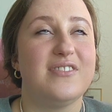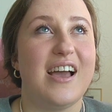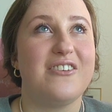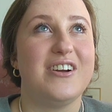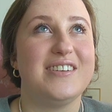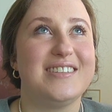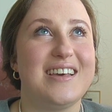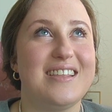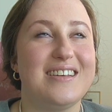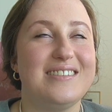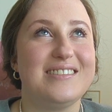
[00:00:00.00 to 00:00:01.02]
how do I say
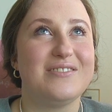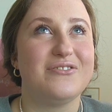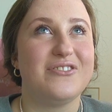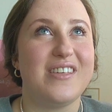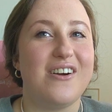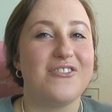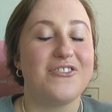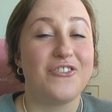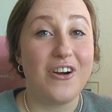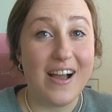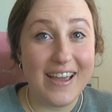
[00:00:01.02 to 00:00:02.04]
this without
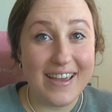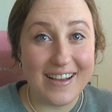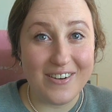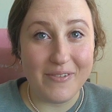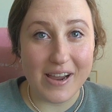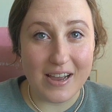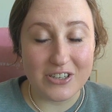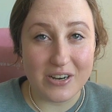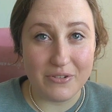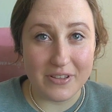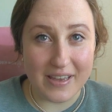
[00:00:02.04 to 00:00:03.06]
crying? Oh my gosh,
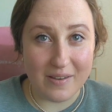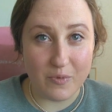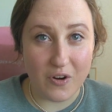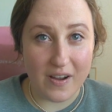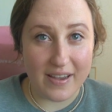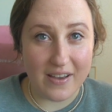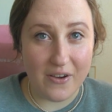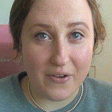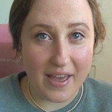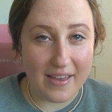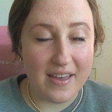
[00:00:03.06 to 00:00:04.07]
I really am crying.
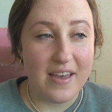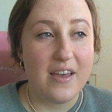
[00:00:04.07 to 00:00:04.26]
Okay.